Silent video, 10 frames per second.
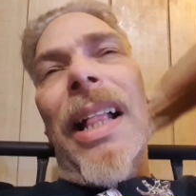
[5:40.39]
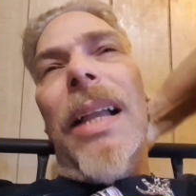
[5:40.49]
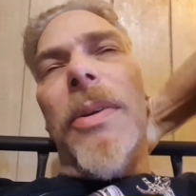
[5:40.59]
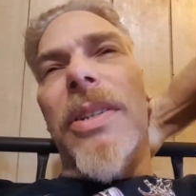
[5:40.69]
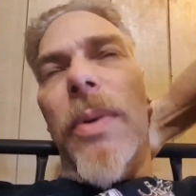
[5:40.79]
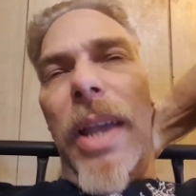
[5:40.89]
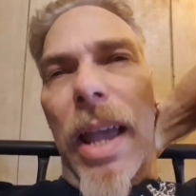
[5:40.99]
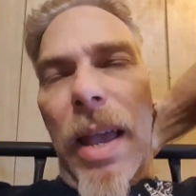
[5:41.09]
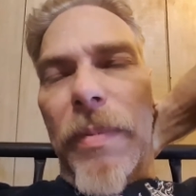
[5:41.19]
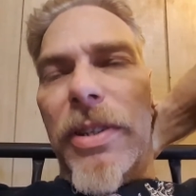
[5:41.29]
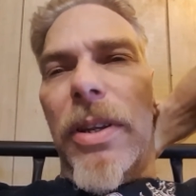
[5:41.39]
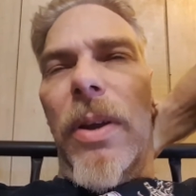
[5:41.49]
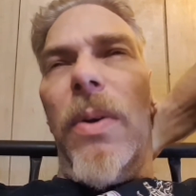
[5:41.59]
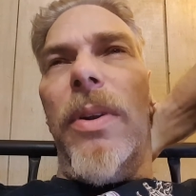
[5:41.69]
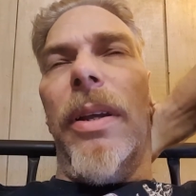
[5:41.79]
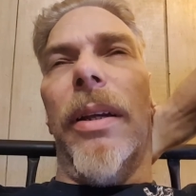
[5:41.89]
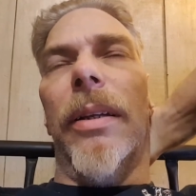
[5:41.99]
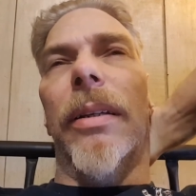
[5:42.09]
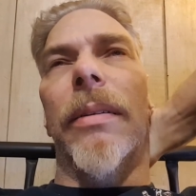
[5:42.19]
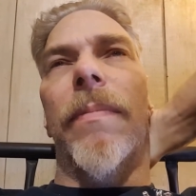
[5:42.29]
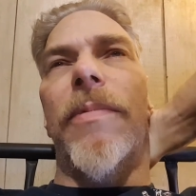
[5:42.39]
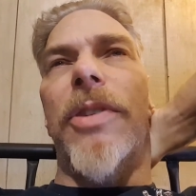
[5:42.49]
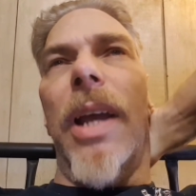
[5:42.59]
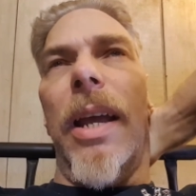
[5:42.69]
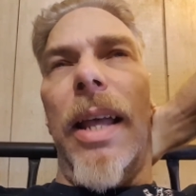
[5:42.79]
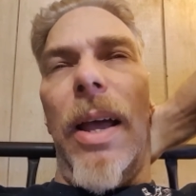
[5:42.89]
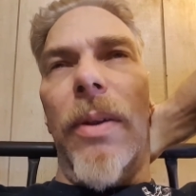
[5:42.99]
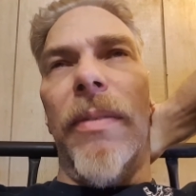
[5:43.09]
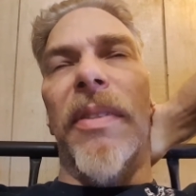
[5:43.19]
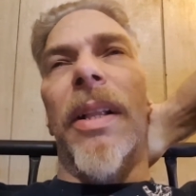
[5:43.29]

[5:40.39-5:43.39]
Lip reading: It was an okay episode. Check it out.